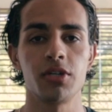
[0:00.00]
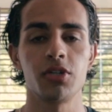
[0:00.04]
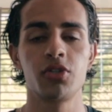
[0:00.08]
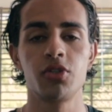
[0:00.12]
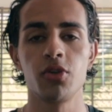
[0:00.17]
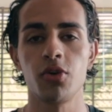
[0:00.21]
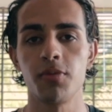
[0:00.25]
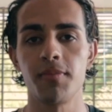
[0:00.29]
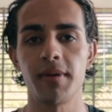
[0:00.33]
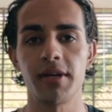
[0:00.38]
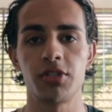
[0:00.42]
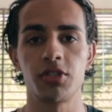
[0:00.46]

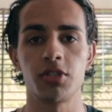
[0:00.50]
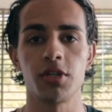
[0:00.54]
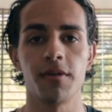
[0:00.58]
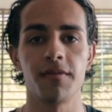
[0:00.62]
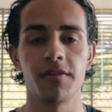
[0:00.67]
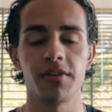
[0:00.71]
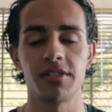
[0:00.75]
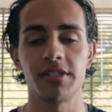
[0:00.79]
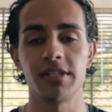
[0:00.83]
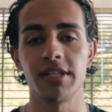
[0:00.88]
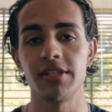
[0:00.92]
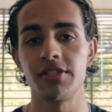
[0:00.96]
sold my
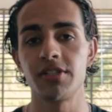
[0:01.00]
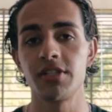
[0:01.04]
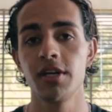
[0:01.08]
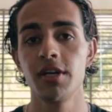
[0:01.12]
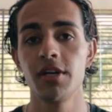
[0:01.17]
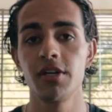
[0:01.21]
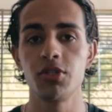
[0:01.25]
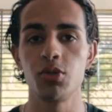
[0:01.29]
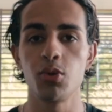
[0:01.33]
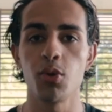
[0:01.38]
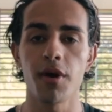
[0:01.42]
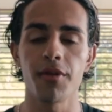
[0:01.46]
services
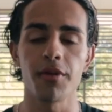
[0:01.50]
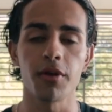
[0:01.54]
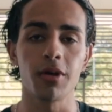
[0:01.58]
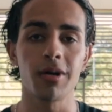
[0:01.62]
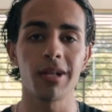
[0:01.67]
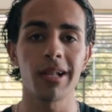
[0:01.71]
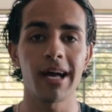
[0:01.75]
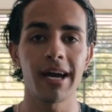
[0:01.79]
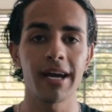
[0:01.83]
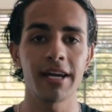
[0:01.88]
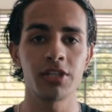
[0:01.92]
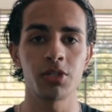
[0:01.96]
to other
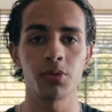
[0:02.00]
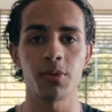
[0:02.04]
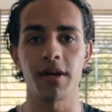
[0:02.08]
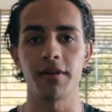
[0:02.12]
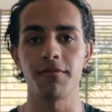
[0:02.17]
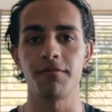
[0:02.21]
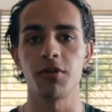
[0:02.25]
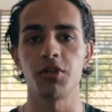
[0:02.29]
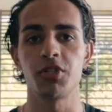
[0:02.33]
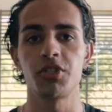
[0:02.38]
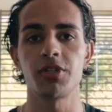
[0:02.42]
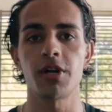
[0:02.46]
clients when I
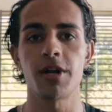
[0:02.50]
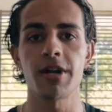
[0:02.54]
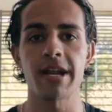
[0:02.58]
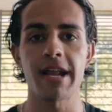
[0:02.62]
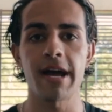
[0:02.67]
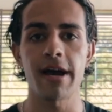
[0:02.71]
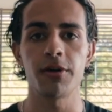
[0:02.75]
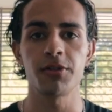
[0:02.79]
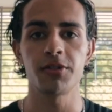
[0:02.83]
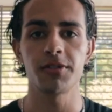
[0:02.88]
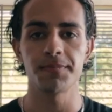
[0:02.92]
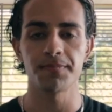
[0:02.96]
first started
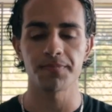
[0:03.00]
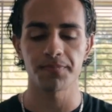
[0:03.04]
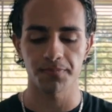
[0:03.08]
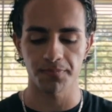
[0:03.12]
out.